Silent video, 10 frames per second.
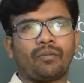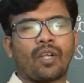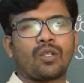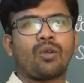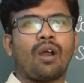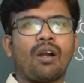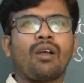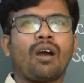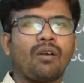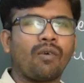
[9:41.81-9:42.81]
So Lord
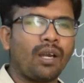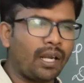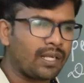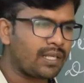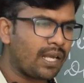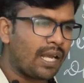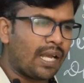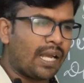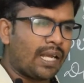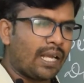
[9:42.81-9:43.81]
Cornwallis
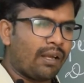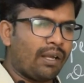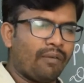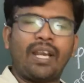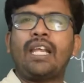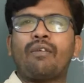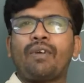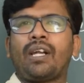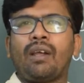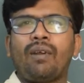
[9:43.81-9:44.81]
very
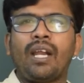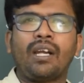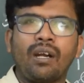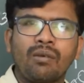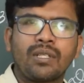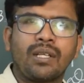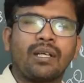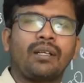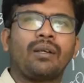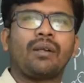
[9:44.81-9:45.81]
effectively introduced
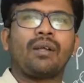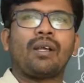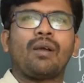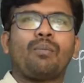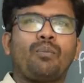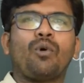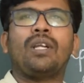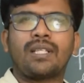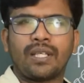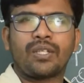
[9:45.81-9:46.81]
the
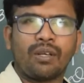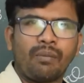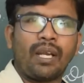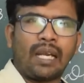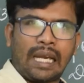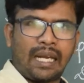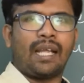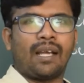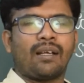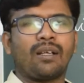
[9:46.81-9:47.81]
police system in
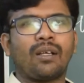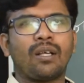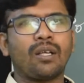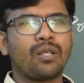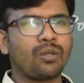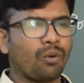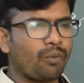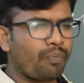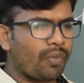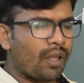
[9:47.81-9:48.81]
India. So
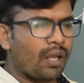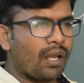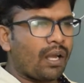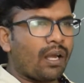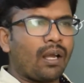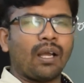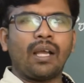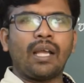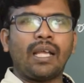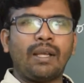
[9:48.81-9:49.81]

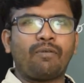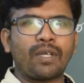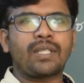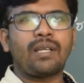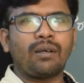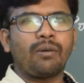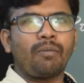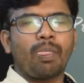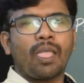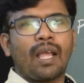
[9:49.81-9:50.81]
he first
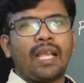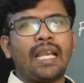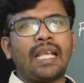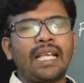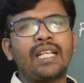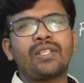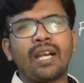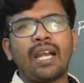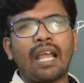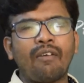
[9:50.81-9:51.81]
in each
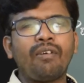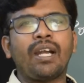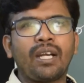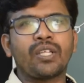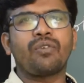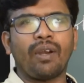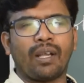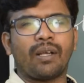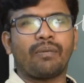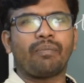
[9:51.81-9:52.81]
and every
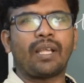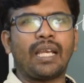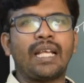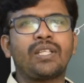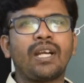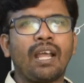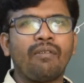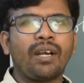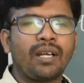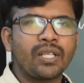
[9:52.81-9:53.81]
district,
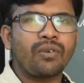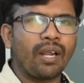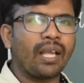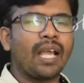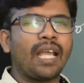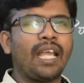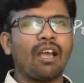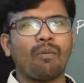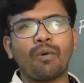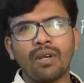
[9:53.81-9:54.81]
he
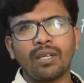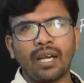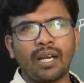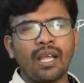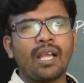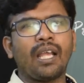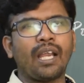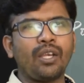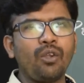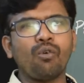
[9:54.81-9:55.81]
appointed a
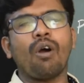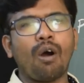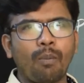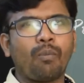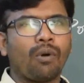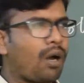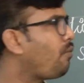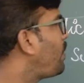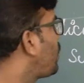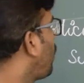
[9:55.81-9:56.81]
new officer